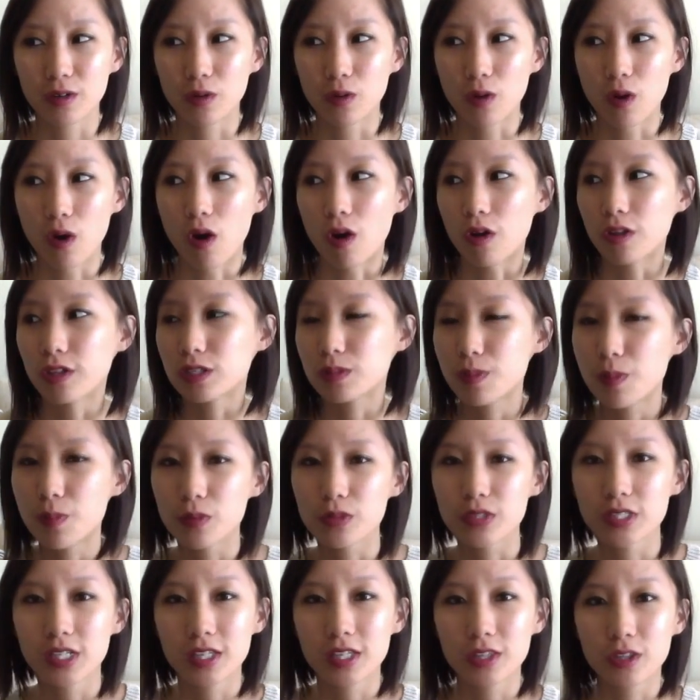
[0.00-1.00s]
all these
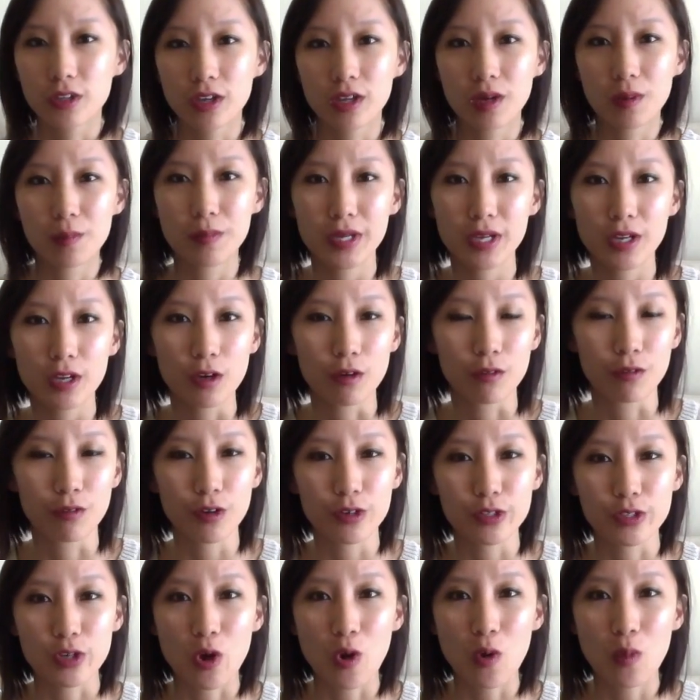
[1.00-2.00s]
people say they're going to be at your
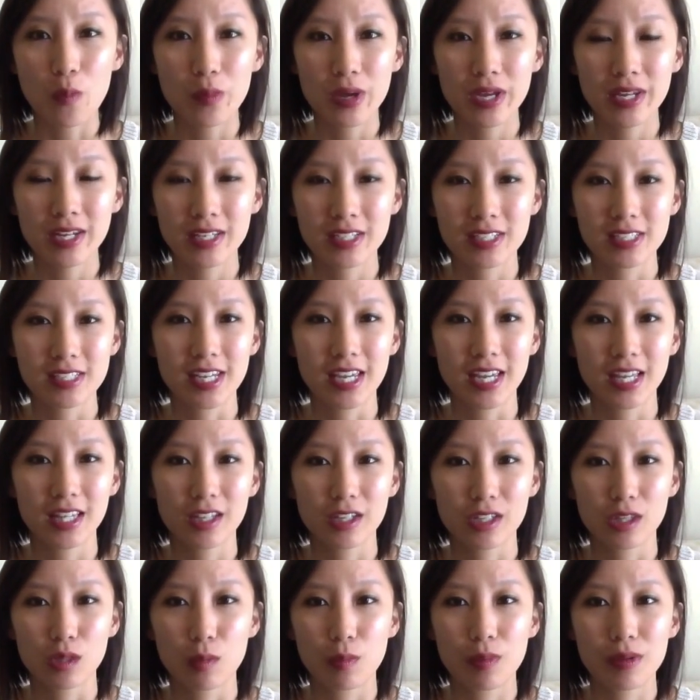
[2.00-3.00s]
first home meeting to take a
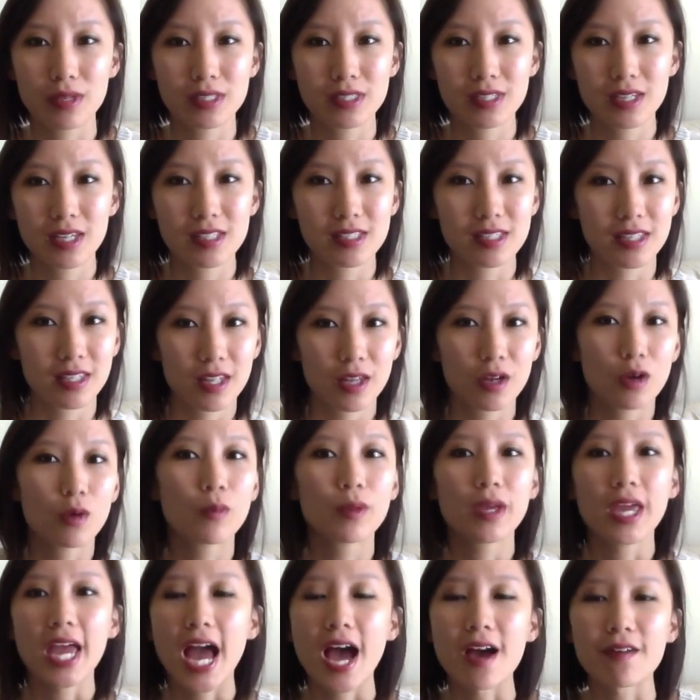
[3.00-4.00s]
look at the business, and then
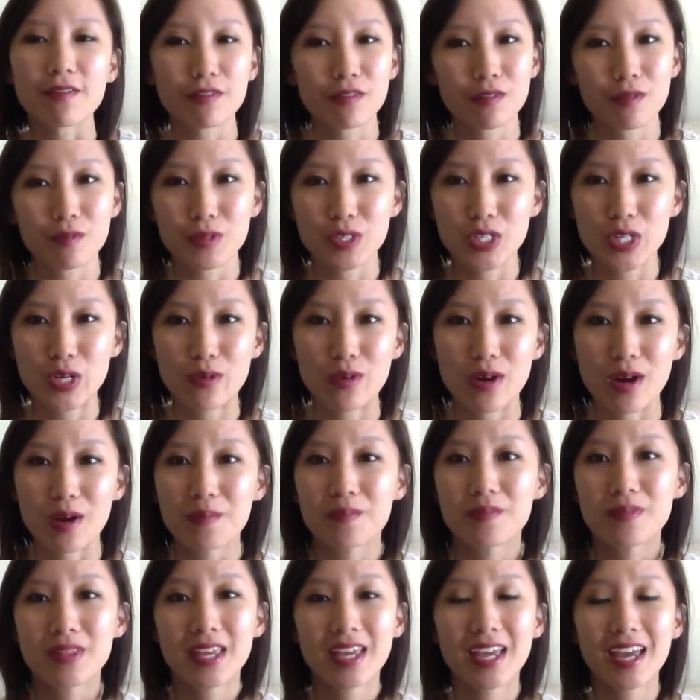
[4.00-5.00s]
only half of them show
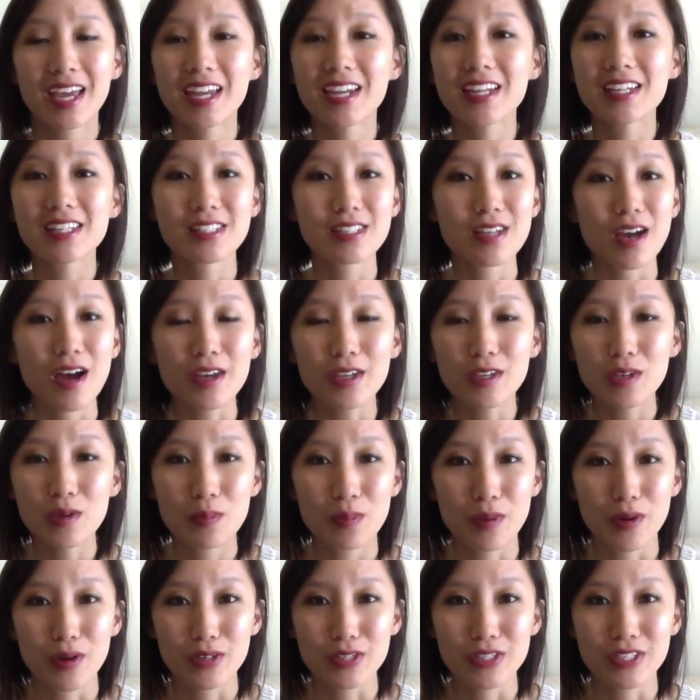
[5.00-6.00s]
up. It is not you
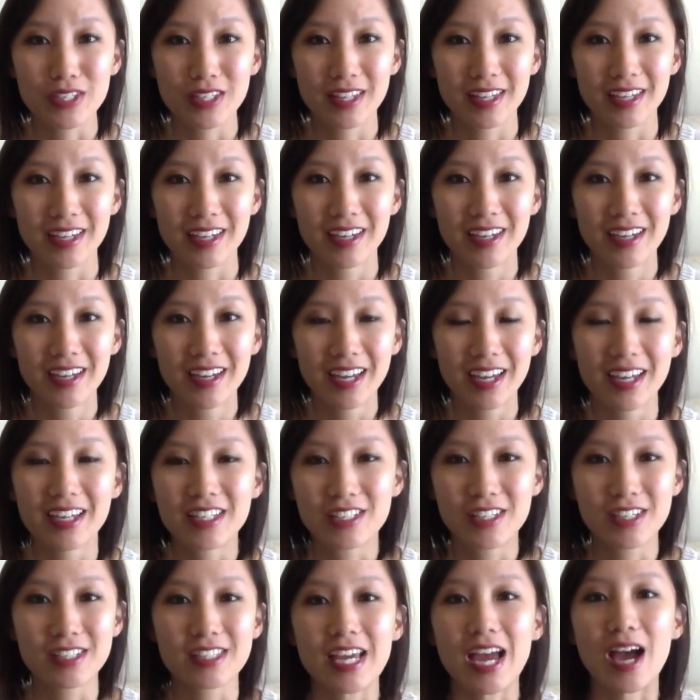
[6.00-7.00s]
personally.
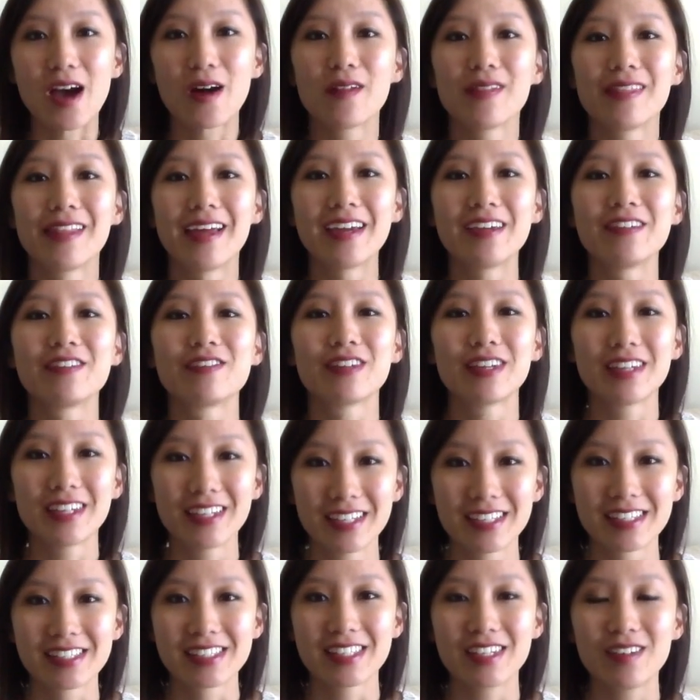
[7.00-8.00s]
It's just how life
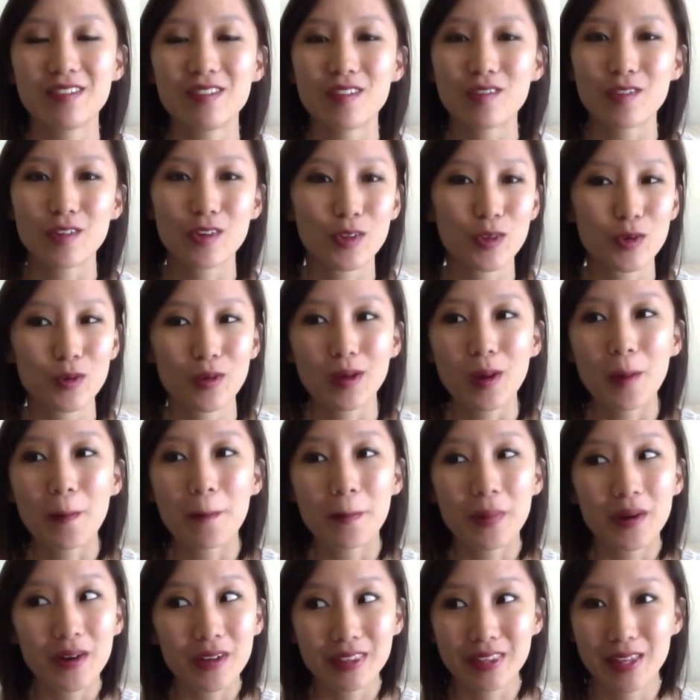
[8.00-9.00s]
is, even if you're throwing a
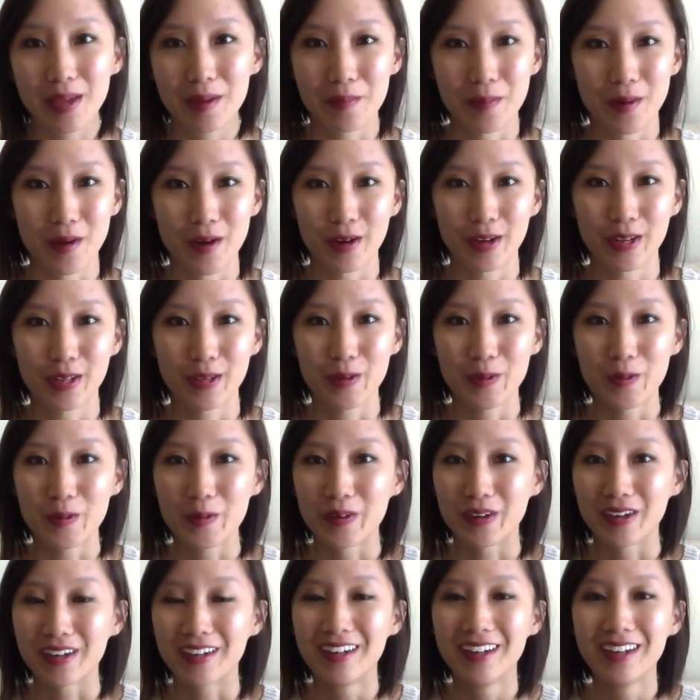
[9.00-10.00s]
birthday party
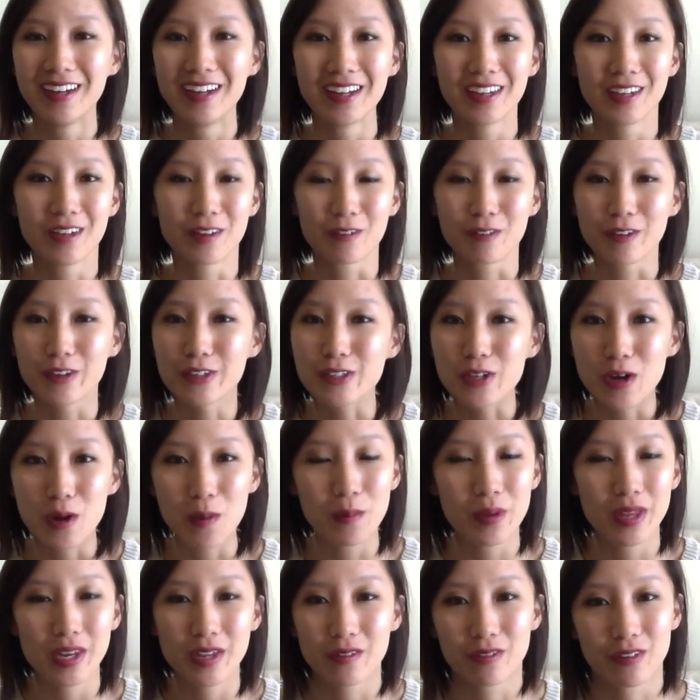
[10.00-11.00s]
or your first home
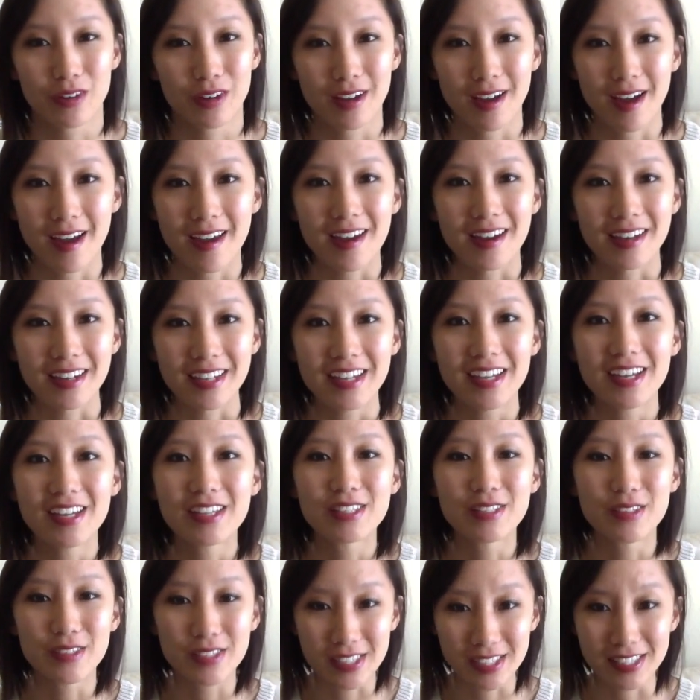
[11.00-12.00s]
meeting for Kyani.
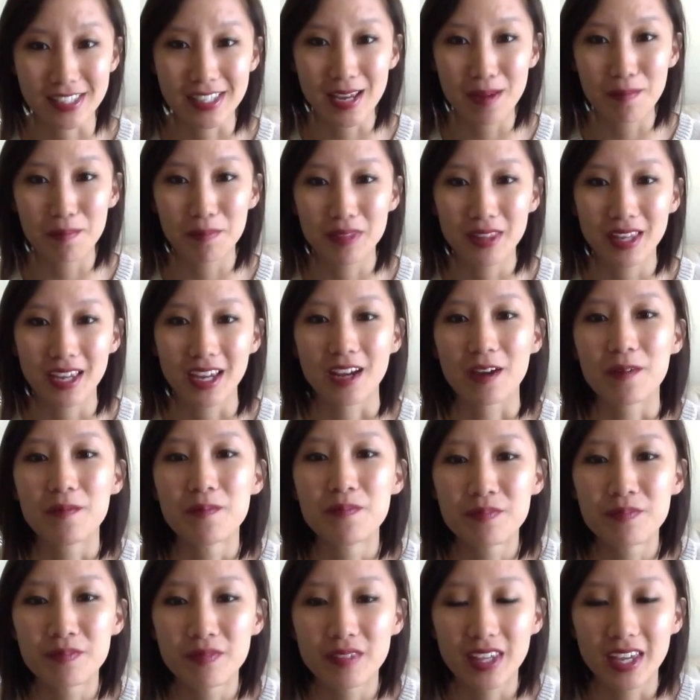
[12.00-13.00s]
So it's the same thing.
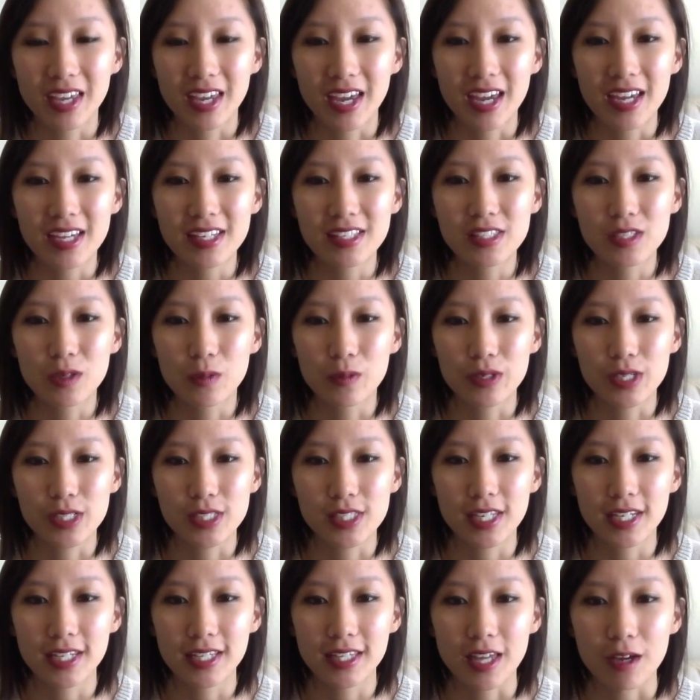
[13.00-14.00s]
Okay, so we're just
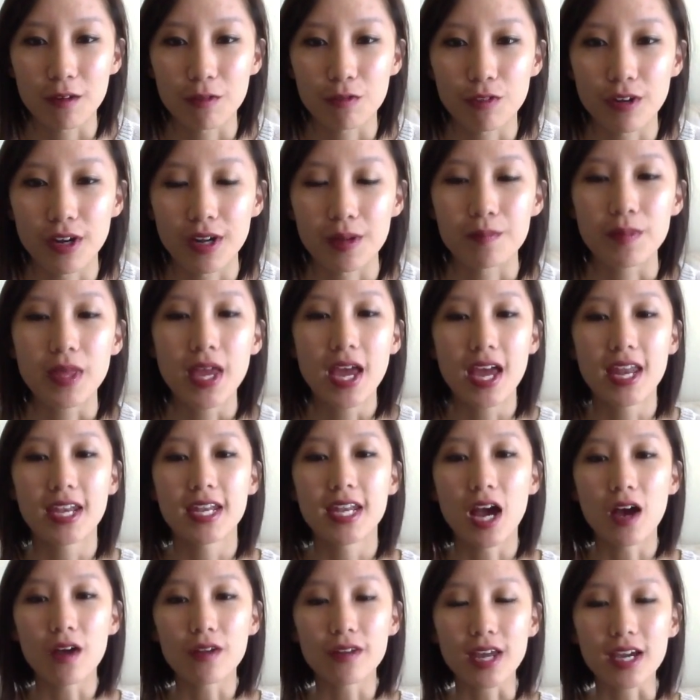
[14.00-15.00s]
setting that frame.
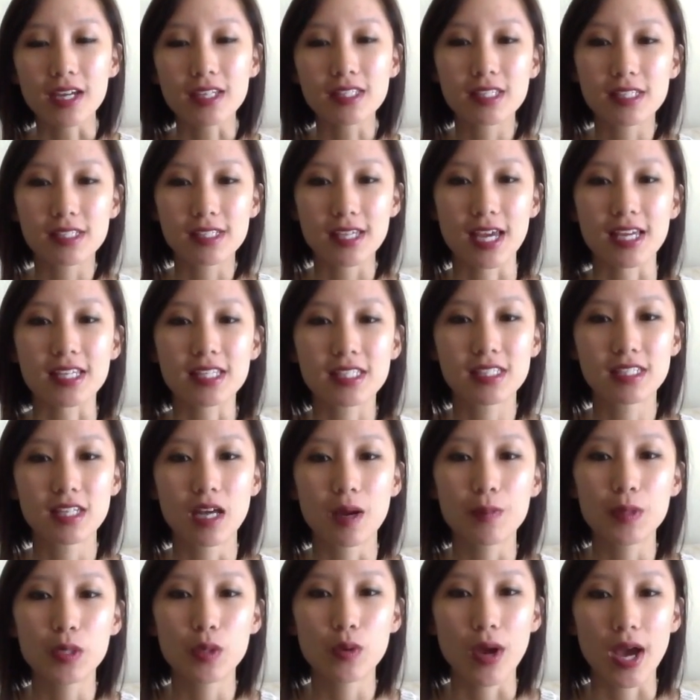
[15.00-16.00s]
Now next is
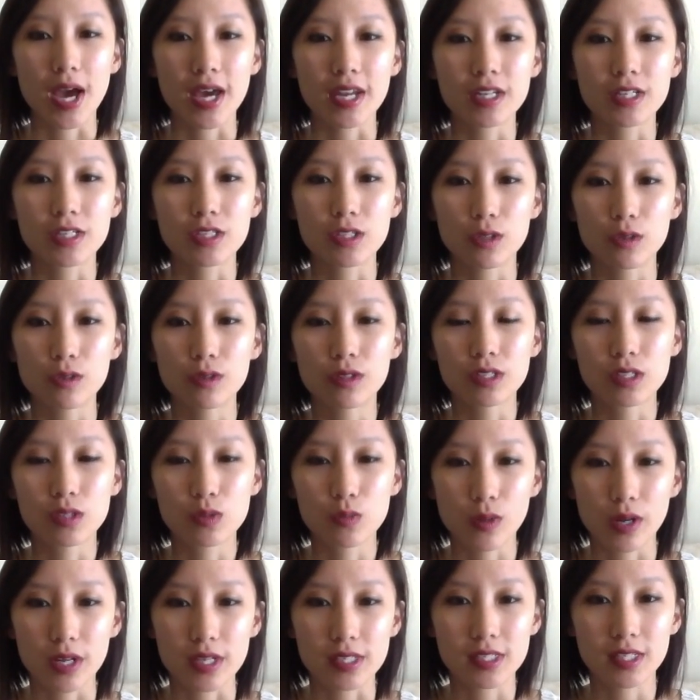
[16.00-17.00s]
SW attitude. This is
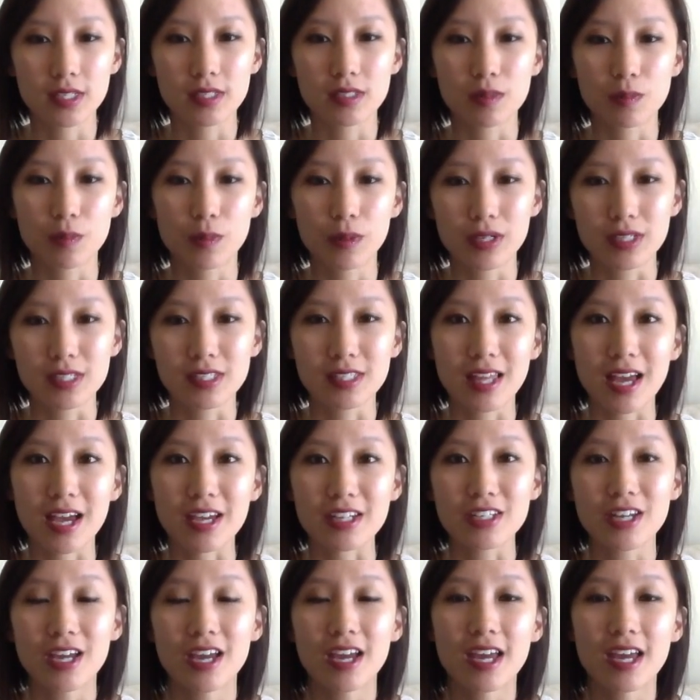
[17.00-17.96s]
what I said to put a slash.